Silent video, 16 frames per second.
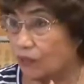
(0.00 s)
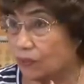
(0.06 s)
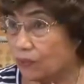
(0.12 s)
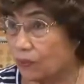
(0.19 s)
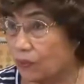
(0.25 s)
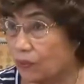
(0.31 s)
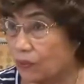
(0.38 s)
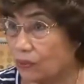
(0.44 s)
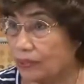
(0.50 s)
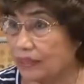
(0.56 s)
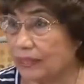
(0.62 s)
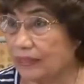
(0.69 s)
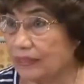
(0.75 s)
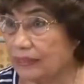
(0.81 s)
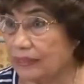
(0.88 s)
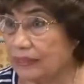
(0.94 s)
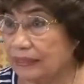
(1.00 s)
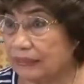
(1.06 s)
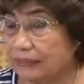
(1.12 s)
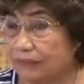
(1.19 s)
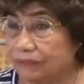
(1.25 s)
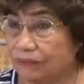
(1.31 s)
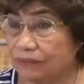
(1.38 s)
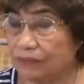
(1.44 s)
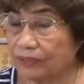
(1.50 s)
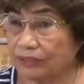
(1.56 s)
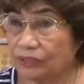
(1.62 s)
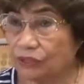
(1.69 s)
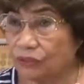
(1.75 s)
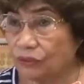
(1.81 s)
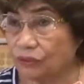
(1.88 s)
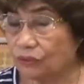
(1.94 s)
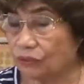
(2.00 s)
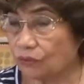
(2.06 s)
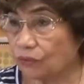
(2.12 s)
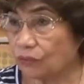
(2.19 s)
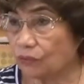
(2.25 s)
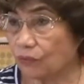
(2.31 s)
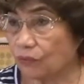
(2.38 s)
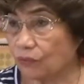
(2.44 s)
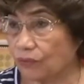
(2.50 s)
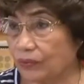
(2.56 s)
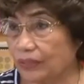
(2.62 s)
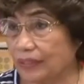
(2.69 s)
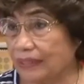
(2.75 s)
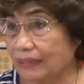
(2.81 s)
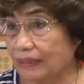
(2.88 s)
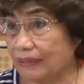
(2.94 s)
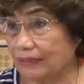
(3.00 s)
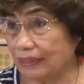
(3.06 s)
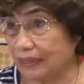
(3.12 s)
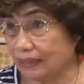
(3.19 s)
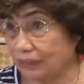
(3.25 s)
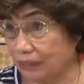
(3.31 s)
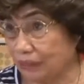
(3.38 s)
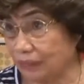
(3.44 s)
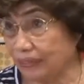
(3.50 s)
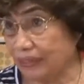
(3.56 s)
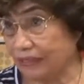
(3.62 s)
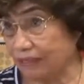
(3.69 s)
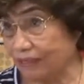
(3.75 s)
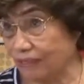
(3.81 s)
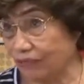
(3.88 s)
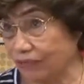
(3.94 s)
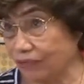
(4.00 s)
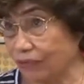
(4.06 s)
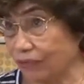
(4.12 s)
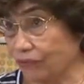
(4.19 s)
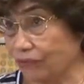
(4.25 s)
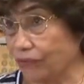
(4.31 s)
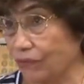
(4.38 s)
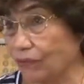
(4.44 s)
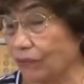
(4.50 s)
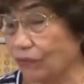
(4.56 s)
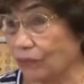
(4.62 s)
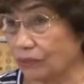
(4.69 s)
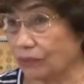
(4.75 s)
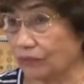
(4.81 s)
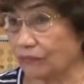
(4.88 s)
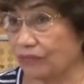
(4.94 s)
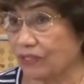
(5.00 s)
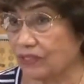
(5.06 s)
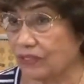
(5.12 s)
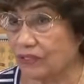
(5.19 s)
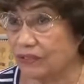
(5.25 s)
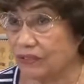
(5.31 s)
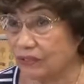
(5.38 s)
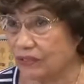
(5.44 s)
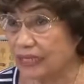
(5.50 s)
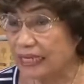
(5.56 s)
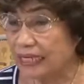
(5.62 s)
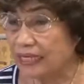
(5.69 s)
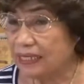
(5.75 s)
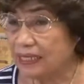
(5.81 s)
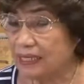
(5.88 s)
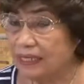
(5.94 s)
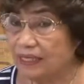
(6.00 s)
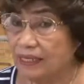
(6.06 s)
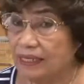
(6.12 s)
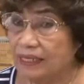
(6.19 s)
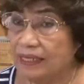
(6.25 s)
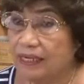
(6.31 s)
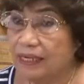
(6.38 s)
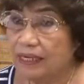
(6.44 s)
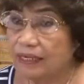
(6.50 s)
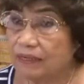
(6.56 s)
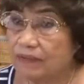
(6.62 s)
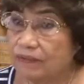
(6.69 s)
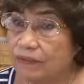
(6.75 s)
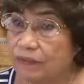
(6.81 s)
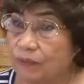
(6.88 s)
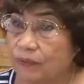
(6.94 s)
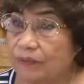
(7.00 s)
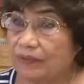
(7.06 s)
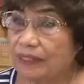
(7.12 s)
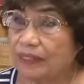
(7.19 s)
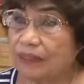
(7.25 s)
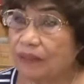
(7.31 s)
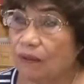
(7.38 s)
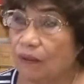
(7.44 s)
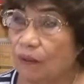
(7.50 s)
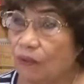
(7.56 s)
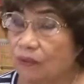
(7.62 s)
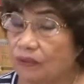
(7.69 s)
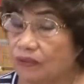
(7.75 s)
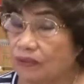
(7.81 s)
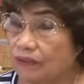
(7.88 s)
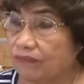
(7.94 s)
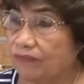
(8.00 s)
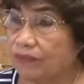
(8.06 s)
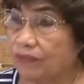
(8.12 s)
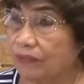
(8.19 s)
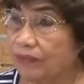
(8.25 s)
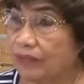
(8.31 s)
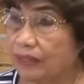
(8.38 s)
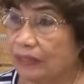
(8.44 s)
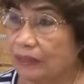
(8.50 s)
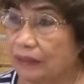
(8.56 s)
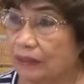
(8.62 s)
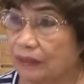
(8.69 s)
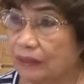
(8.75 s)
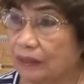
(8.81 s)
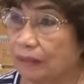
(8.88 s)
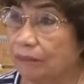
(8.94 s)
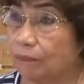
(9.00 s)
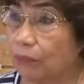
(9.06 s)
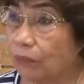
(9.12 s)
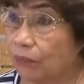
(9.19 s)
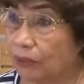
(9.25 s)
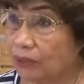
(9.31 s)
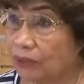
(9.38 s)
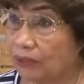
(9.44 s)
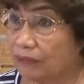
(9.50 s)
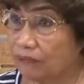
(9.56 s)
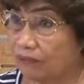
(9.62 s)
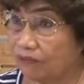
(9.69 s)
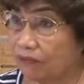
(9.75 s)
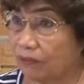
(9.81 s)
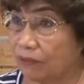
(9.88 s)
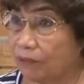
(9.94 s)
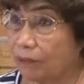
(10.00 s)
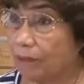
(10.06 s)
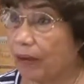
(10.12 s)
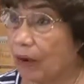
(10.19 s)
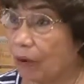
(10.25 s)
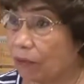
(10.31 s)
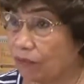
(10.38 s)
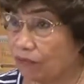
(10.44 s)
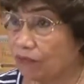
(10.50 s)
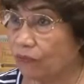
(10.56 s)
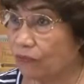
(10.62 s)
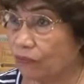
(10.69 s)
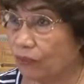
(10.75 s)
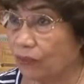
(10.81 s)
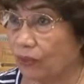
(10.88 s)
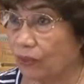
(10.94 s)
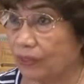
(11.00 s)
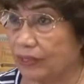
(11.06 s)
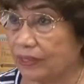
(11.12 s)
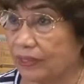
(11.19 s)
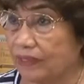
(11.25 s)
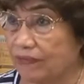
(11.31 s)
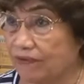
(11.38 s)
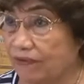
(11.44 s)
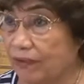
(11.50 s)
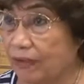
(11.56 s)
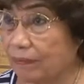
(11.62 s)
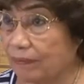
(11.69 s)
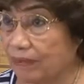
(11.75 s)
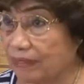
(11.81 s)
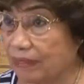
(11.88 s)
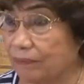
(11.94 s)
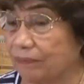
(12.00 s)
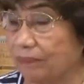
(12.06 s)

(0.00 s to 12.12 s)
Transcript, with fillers: role and in traditional Chamorro in as we have learned over the course of the years uh, the women holds a very important very powerful role in the family